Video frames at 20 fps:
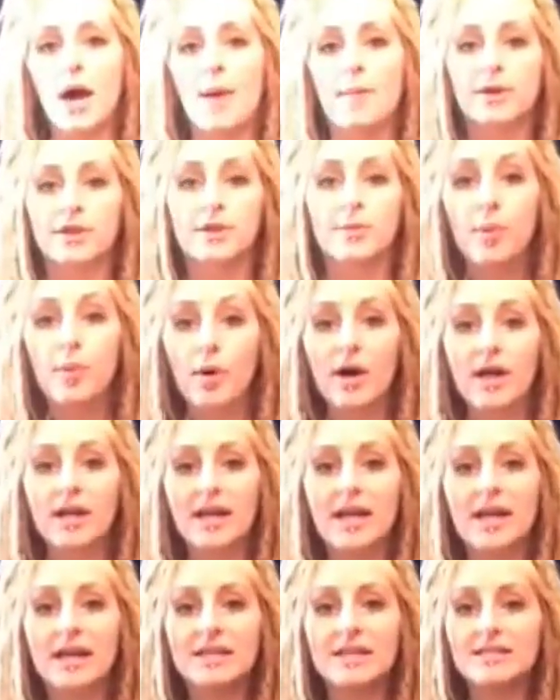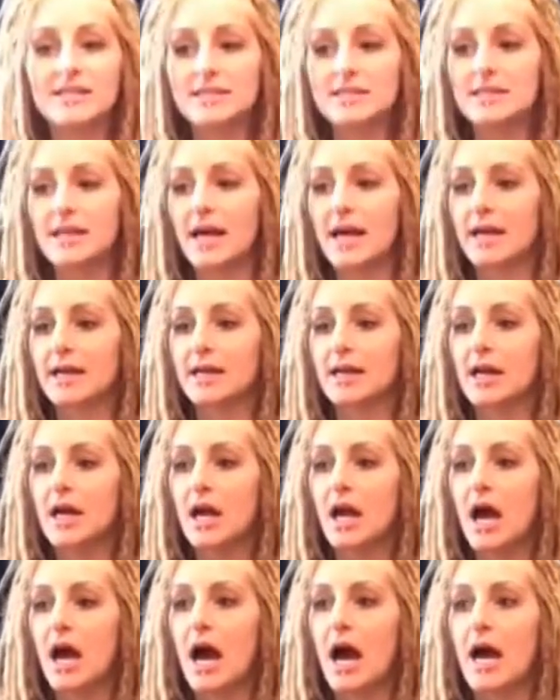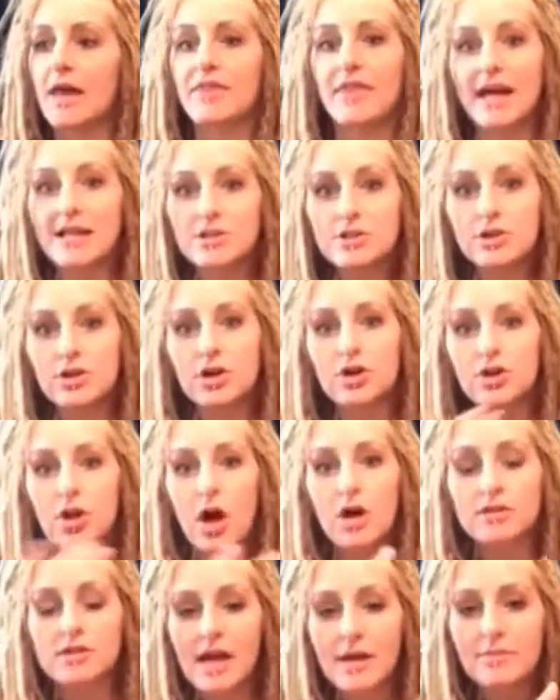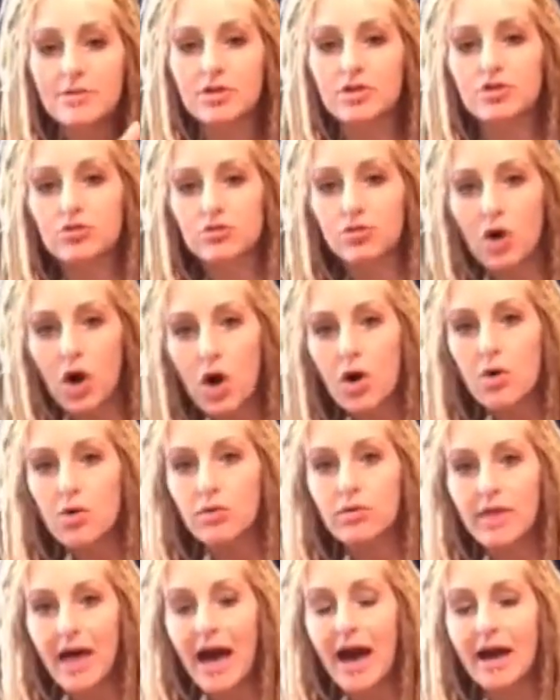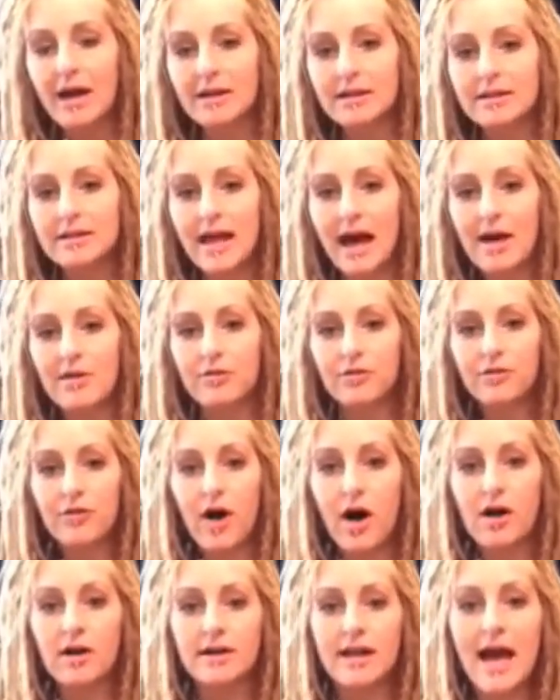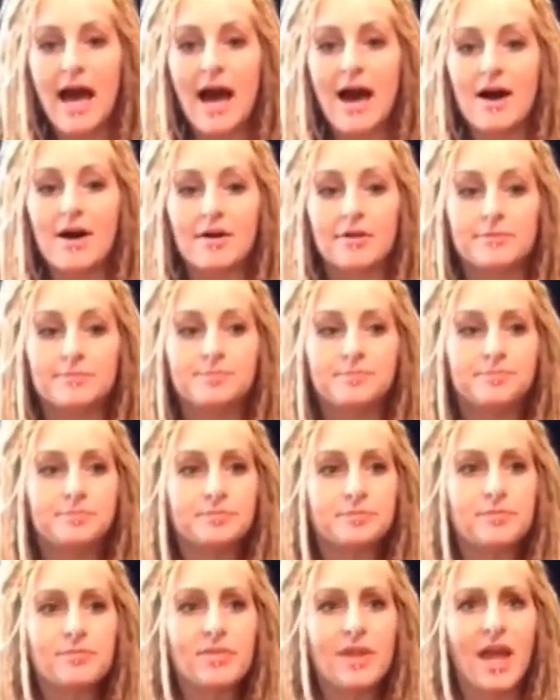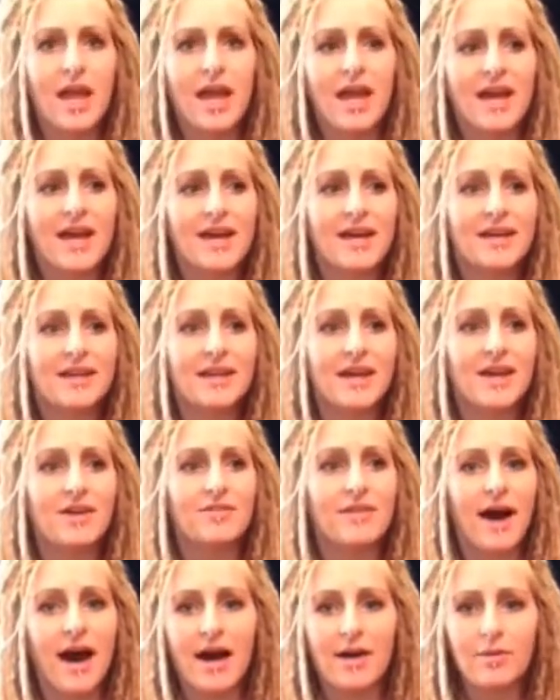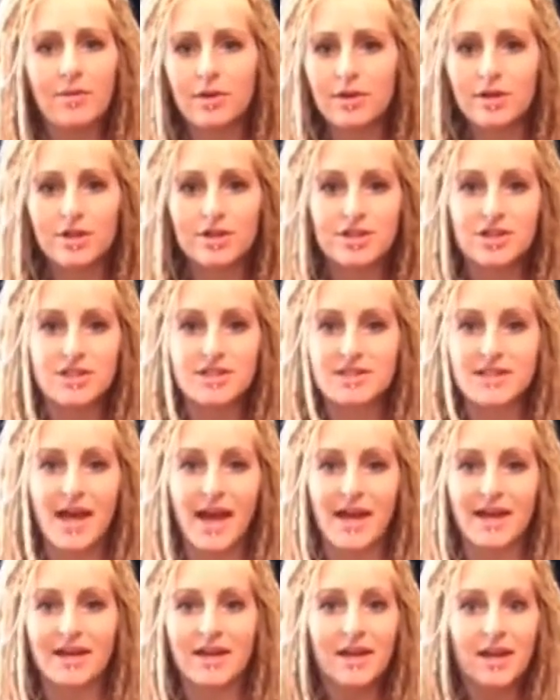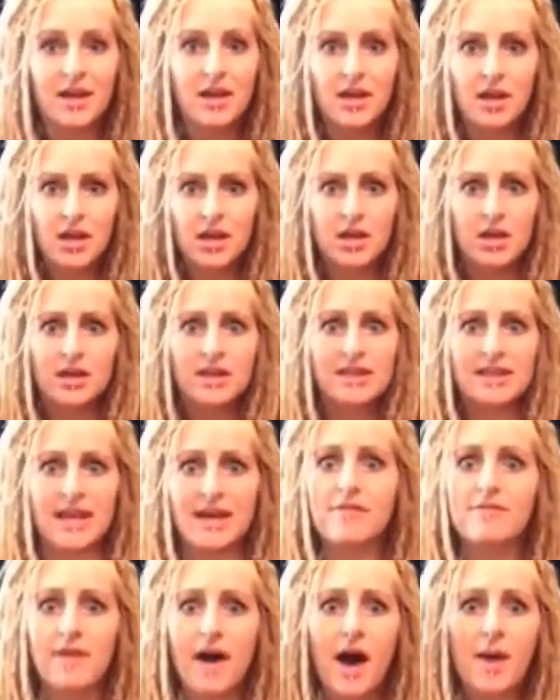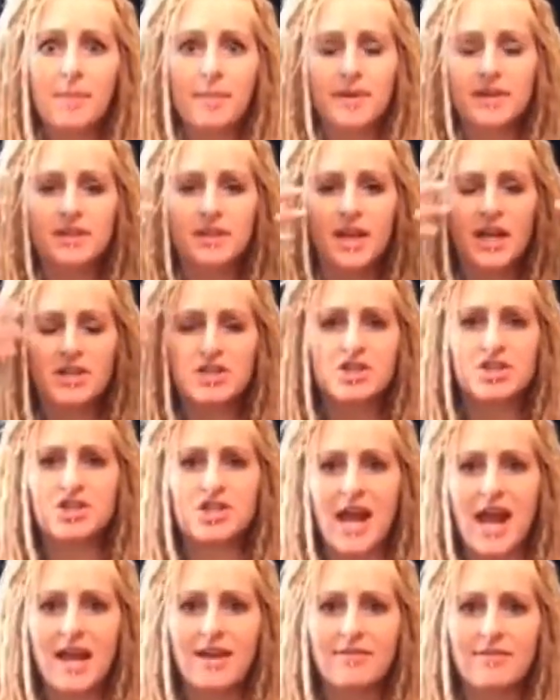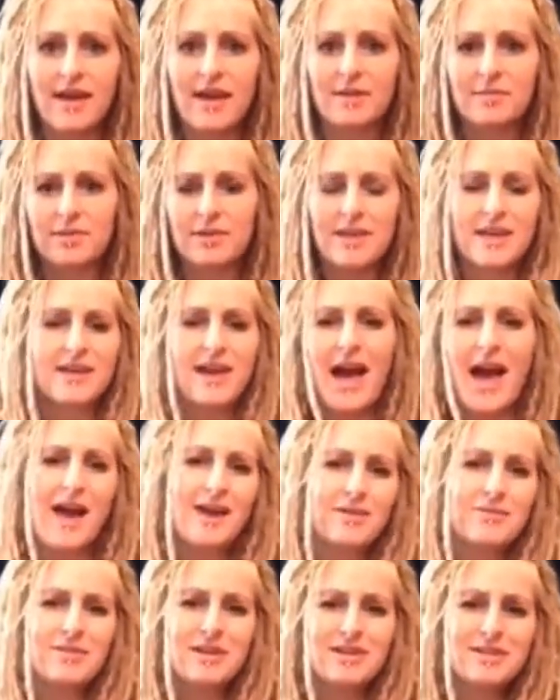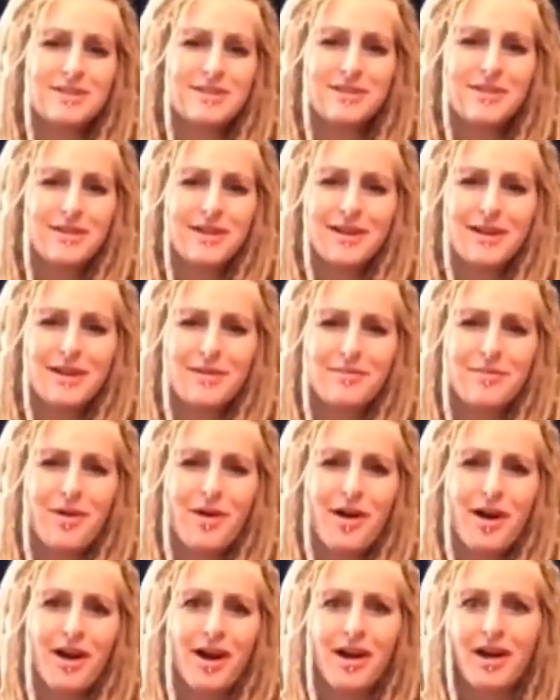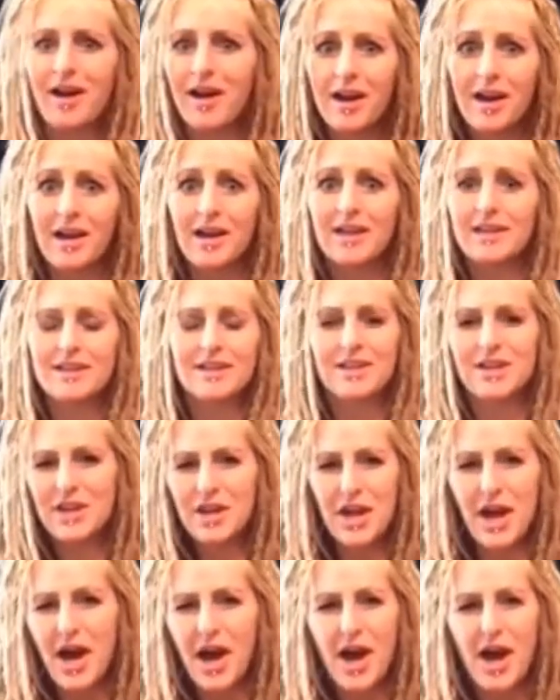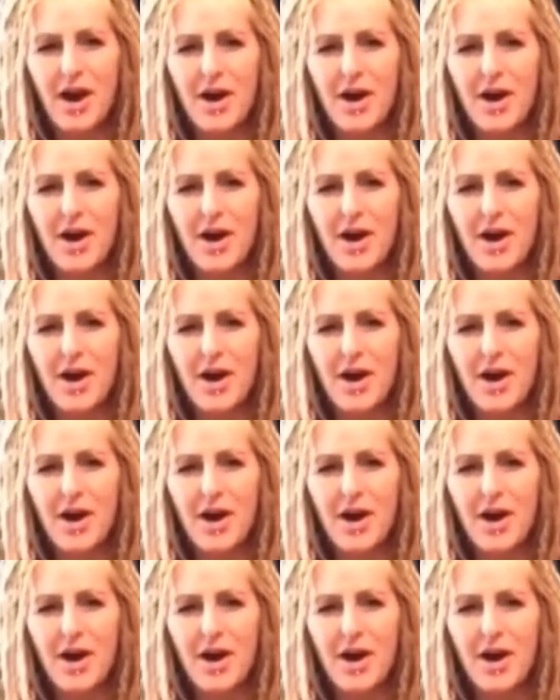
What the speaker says: But the point is like that took a long time to grow that far down. And if I were to just like give up and shave it and be like, I don't want to do it anymore. No.